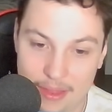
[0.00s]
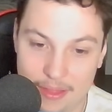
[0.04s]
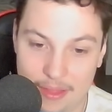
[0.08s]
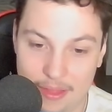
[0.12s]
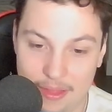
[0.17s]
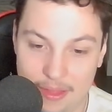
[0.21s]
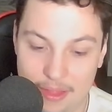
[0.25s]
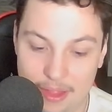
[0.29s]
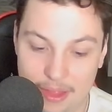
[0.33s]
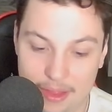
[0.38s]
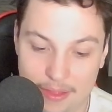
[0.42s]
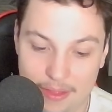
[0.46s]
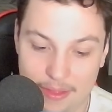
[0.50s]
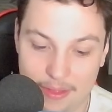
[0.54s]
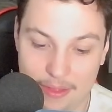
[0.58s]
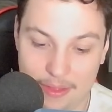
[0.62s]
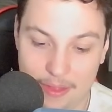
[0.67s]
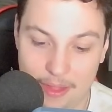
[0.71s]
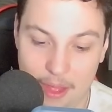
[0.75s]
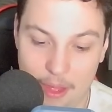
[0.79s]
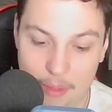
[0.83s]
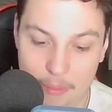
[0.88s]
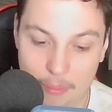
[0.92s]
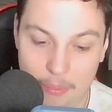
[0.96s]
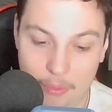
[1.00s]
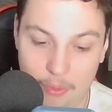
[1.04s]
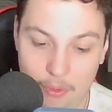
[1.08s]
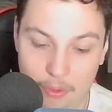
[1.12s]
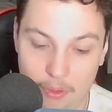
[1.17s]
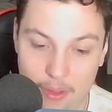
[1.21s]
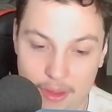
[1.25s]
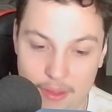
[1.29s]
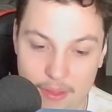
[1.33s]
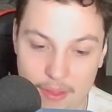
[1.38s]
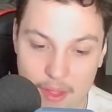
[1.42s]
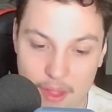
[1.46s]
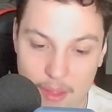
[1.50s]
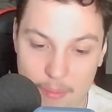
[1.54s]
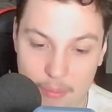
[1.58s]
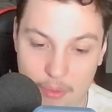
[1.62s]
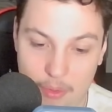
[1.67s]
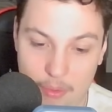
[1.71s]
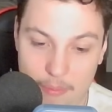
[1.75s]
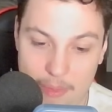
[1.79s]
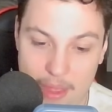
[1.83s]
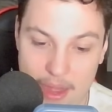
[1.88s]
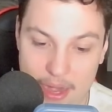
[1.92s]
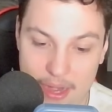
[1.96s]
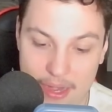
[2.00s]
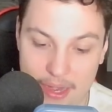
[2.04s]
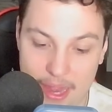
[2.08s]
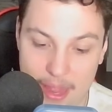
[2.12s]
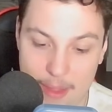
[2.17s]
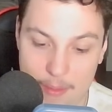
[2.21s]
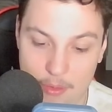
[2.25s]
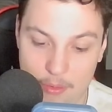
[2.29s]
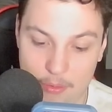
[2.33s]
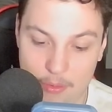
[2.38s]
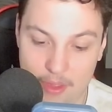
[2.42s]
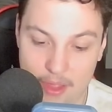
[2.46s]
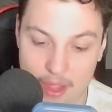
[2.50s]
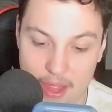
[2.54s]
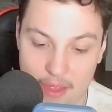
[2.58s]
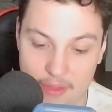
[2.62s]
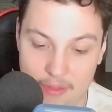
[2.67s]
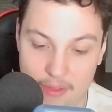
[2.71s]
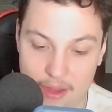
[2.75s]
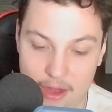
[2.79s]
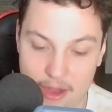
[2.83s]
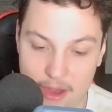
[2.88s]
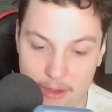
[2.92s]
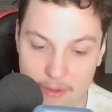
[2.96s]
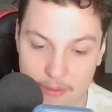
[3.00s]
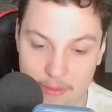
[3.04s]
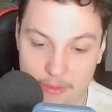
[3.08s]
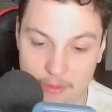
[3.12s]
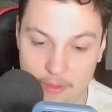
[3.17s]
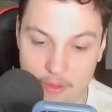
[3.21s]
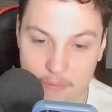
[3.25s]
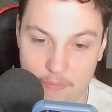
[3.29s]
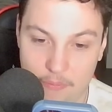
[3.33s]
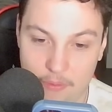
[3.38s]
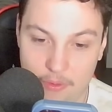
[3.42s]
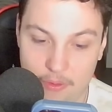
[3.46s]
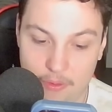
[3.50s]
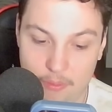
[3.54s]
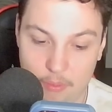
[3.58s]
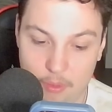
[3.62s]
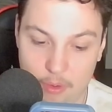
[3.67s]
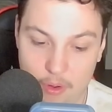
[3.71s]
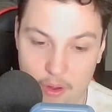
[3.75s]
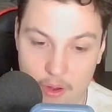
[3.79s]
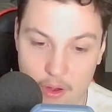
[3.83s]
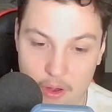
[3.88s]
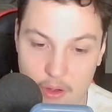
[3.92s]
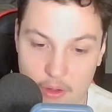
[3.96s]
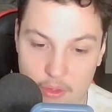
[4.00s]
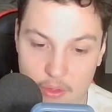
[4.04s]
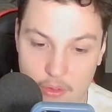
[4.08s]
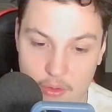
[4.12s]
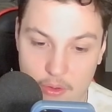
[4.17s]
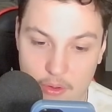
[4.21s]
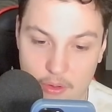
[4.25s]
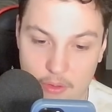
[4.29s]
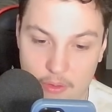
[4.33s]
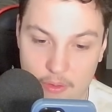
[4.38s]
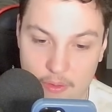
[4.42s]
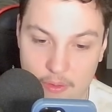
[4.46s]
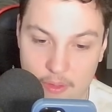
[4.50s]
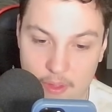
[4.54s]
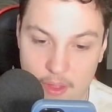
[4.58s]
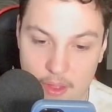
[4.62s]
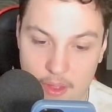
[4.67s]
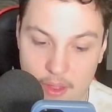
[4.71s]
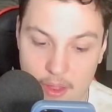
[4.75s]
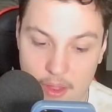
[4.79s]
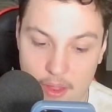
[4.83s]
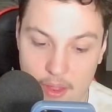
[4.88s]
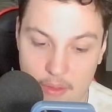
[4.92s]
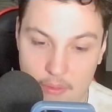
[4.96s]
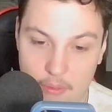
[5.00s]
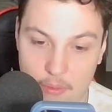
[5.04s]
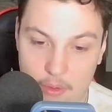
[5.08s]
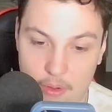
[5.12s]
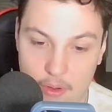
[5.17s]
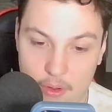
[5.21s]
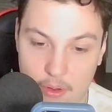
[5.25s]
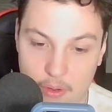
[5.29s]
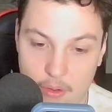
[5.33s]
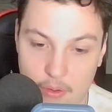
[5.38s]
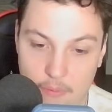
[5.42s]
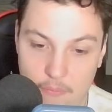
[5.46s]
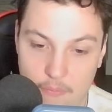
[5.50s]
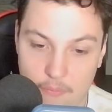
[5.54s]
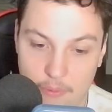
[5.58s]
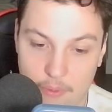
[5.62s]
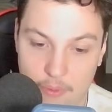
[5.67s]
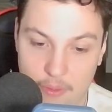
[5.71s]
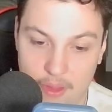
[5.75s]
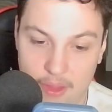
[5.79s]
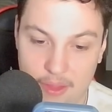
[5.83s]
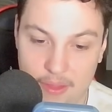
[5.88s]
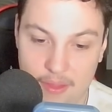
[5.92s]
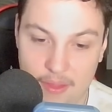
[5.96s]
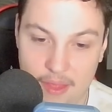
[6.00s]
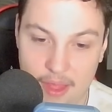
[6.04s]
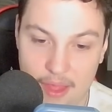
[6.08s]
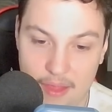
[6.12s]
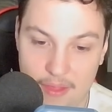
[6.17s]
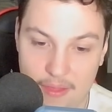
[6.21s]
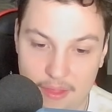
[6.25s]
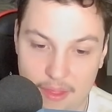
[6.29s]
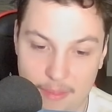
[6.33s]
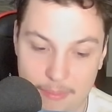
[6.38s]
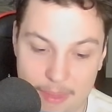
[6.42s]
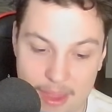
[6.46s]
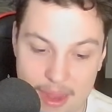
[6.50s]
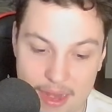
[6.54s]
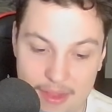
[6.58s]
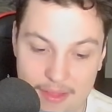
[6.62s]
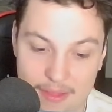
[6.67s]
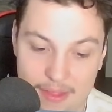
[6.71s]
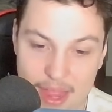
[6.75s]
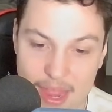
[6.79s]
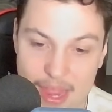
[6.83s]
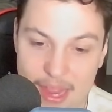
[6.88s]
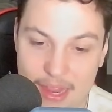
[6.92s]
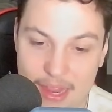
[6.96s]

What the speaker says: It's humble. It's a humble amount of damage we got there. Let's go for some more archers. We're gonna go for the Tesla. Man, this guy